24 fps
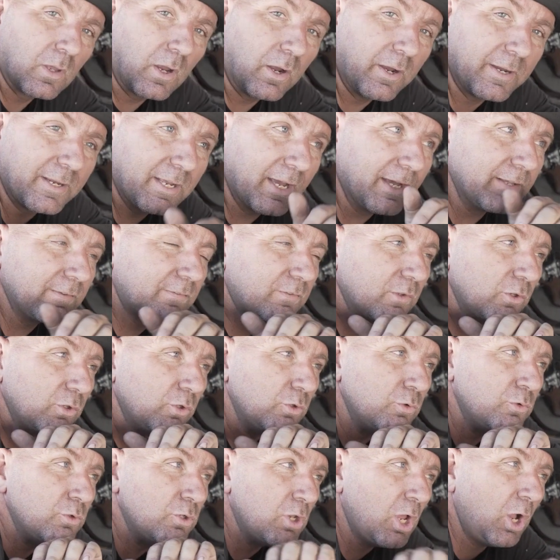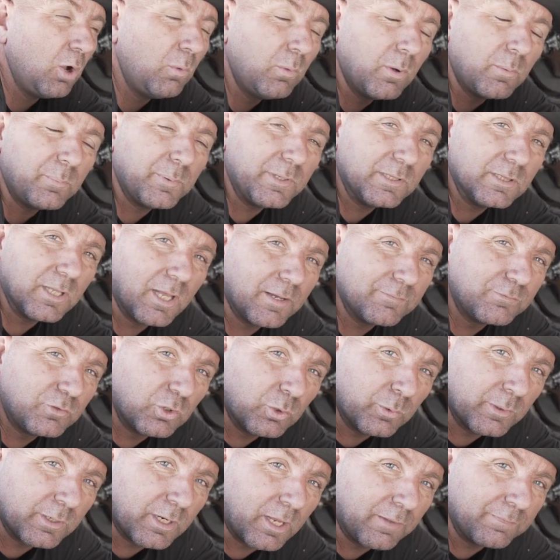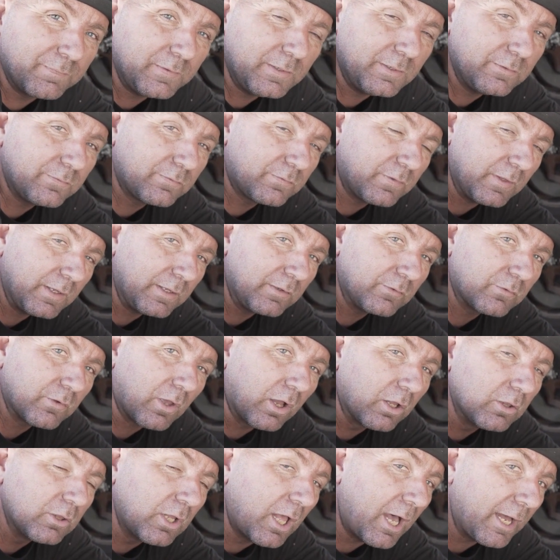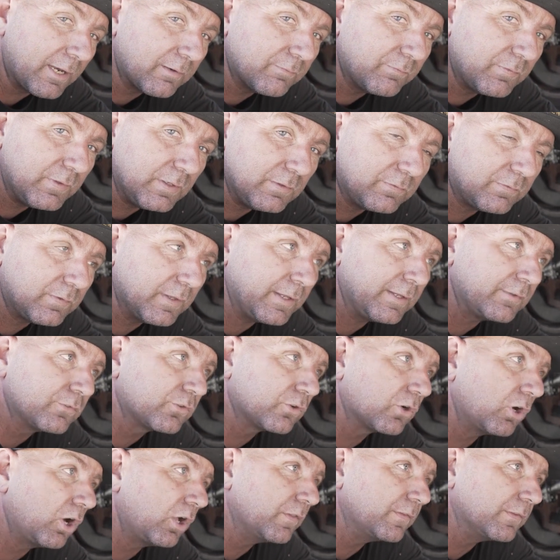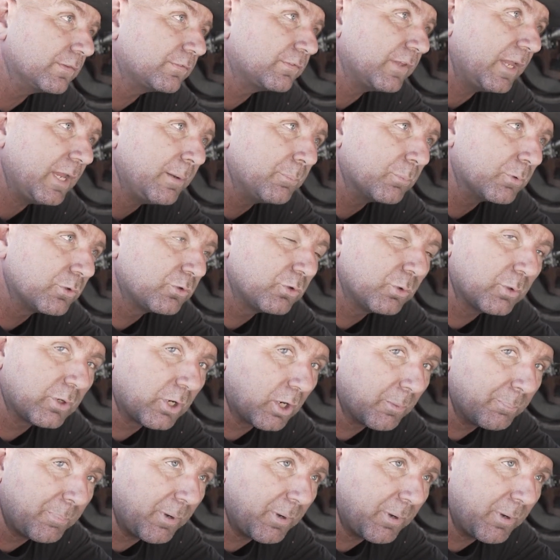All right guys, so you know what we love doing on these things. A lot of these things are all the same. We're doing our